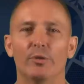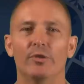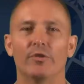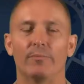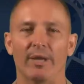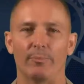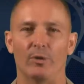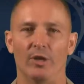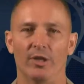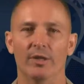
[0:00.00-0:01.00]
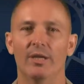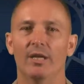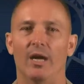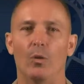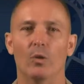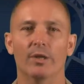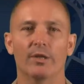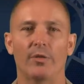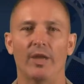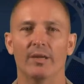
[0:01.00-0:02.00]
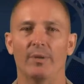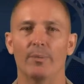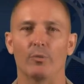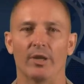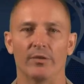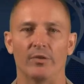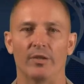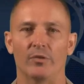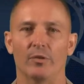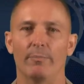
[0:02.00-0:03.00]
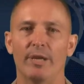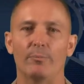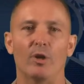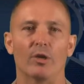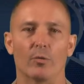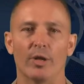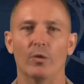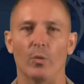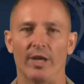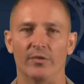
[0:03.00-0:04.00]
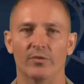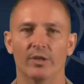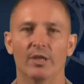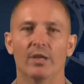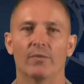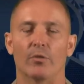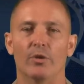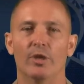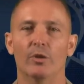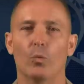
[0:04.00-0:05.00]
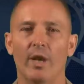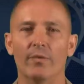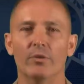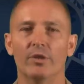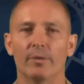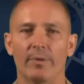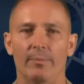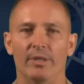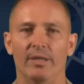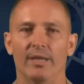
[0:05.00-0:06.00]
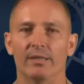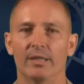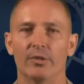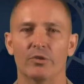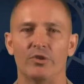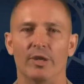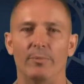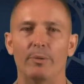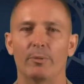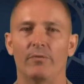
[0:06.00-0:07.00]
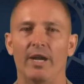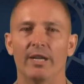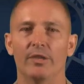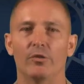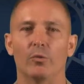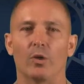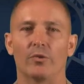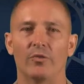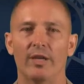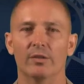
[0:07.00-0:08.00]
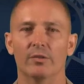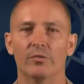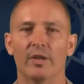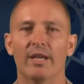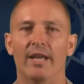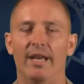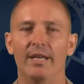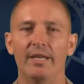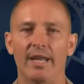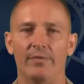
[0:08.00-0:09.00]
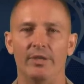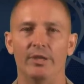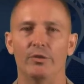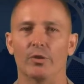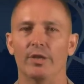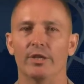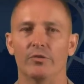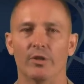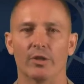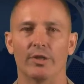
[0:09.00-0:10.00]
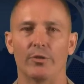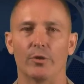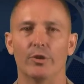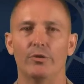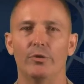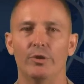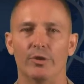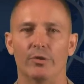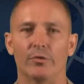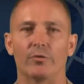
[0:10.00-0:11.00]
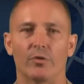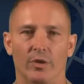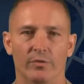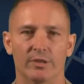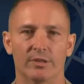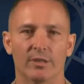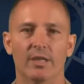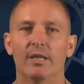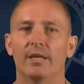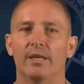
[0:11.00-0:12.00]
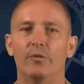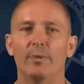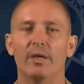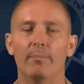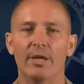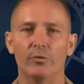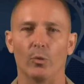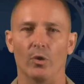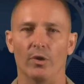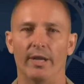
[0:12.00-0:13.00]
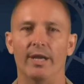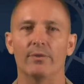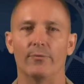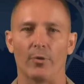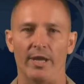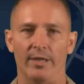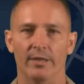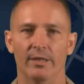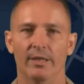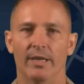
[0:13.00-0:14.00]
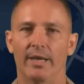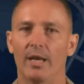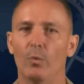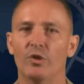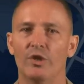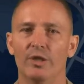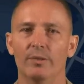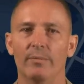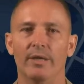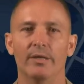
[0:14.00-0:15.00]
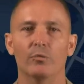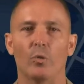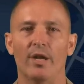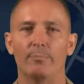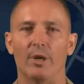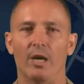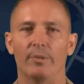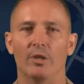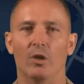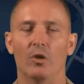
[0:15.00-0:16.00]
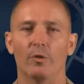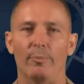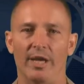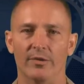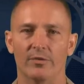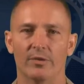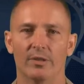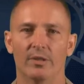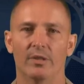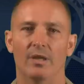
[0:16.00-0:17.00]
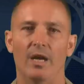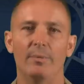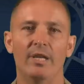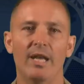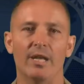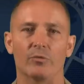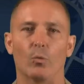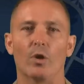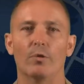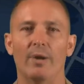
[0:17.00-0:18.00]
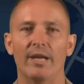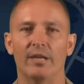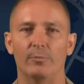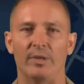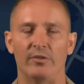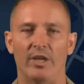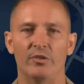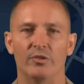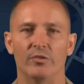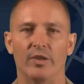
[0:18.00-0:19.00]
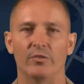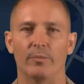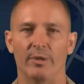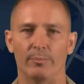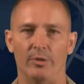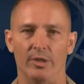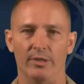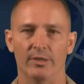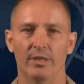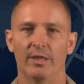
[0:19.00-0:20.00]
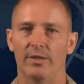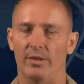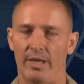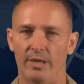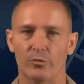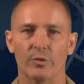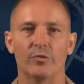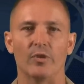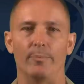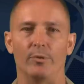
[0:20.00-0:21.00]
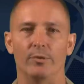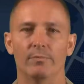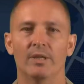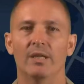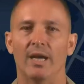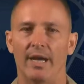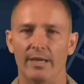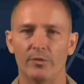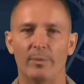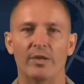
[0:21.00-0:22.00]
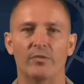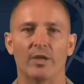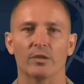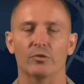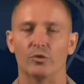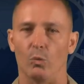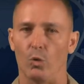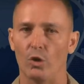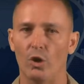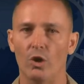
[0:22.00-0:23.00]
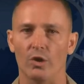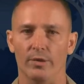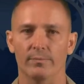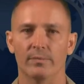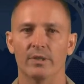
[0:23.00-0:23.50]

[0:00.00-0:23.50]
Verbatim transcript: the duties of MCPON, I wanted to thank my predecessor, MCPON Rick West, for the unwavering commitment and leadership he provided to our sailors and Navy during his nearly 32 years of service. He's been a mentor and a friend, and I wish him and his wife, Bobbi, all the best. I've been asked, what are my expectations as the MCPON? The answer is simple. I expect sailors to work hard,